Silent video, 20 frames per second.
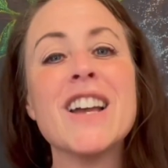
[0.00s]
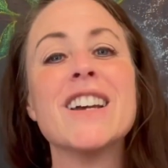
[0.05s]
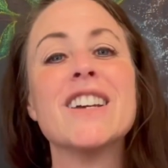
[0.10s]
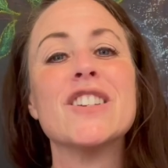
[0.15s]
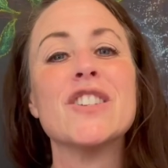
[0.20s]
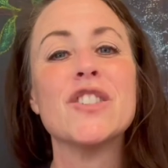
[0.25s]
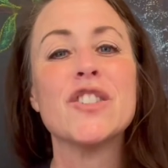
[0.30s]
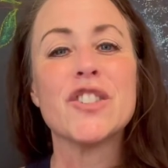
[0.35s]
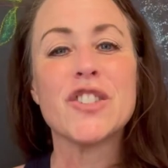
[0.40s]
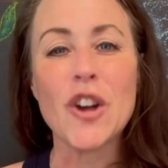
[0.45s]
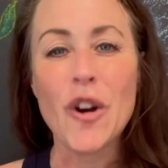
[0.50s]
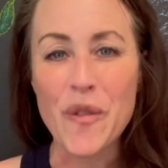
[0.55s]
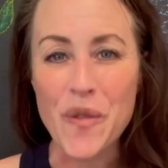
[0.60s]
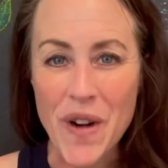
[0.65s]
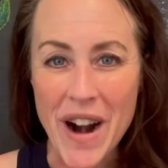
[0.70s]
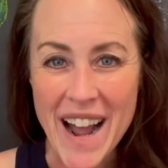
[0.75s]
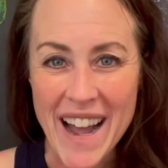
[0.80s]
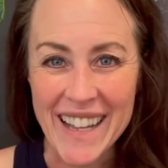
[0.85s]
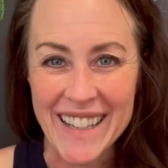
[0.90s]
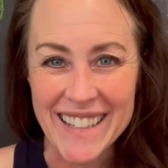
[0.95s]
So
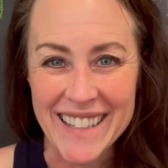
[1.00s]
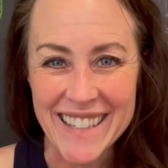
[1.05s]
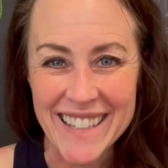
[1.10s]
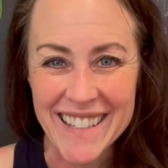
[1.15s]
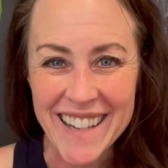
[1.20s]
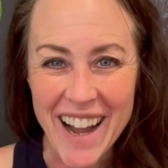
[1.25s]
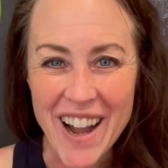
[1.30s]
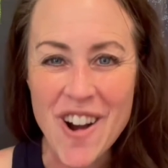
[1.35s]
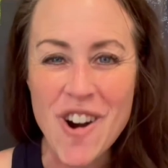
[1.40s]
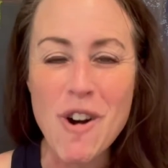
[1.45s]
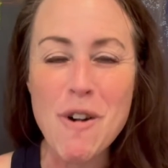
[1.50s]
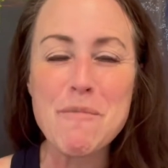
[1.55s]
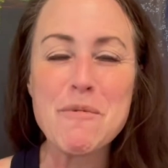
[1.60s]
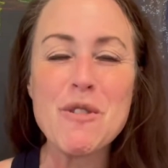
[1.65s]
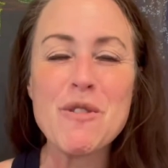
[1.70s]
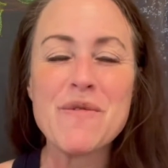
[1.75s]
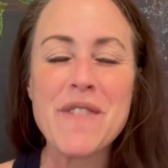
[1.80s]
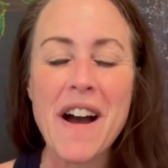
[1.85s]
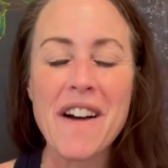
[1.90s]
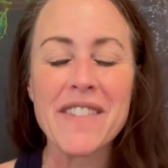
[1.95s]
friends, I hope you
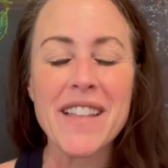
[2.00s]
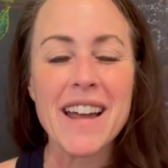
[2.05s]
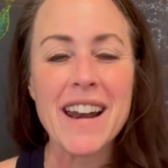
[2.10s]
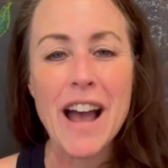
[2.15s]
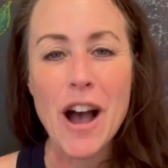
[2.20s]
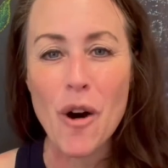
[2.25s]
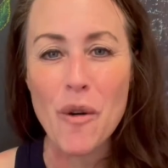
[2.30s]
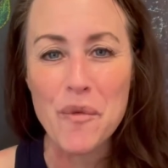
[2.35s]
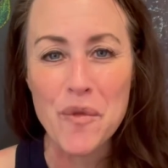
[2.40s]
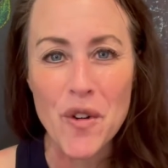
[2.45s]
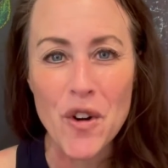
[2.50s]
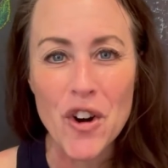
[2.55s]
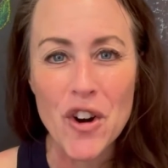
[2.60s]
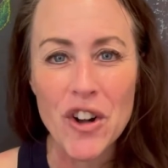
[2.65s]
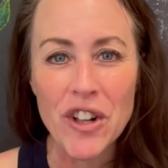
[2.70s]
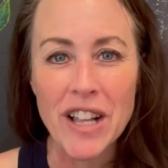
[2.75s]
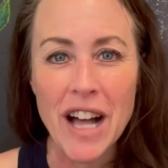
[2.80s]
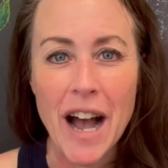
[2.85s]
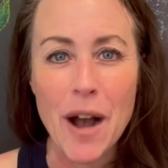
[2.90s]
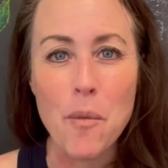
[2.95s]
found that helpful.
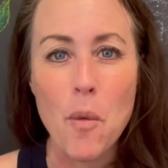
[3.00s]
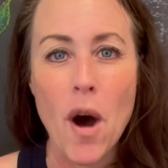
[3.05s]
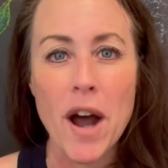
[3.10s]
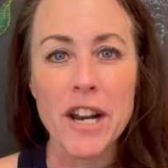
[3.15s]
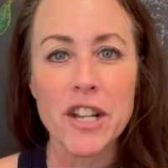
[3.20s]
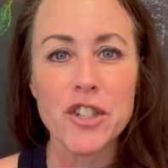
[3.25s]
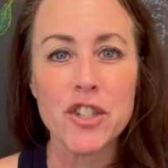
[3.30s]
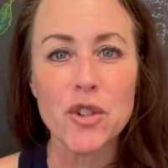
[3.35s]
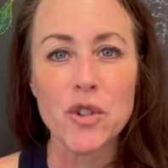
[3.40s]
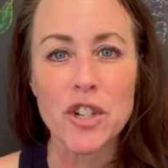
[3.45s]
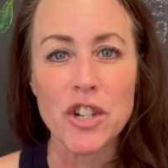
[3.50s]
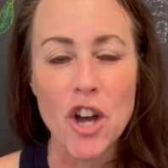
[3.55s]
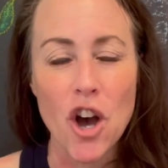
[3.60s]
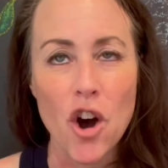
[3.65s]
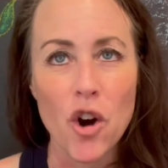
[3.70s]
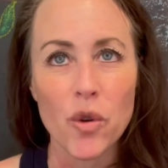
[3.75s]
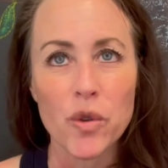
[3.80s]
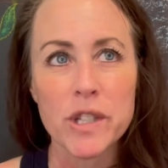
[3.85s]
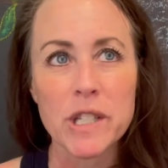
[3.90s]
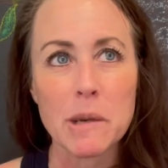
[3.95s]
I wanted you to
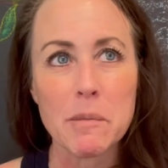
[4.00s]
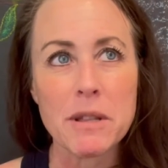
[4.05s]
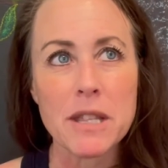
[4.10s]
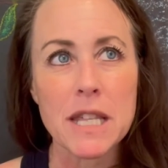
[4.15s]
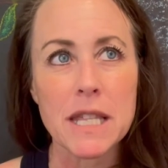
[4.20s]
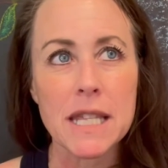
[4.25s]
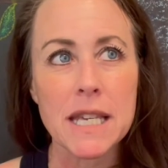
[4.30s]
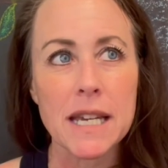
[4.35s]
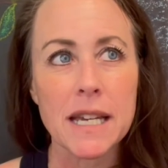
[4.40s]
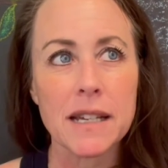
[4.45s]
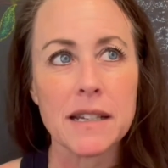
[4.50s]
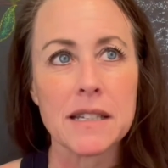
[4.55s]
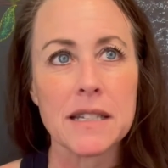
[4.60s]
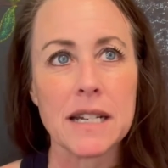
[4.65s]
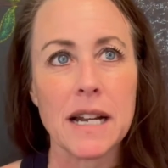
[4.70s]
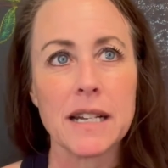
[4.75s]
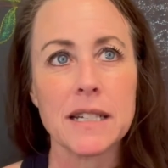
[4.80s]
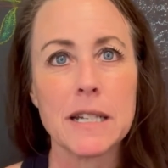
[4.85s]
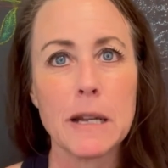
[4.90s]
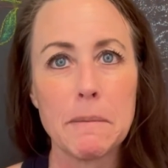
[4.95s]
know some of the things that
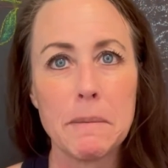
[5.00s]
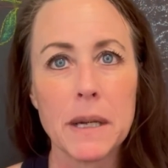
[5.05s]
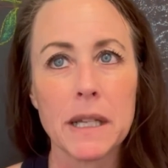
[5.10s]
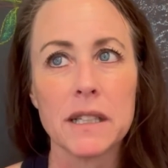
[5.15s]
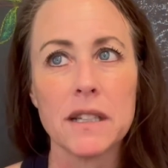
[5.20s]
I typically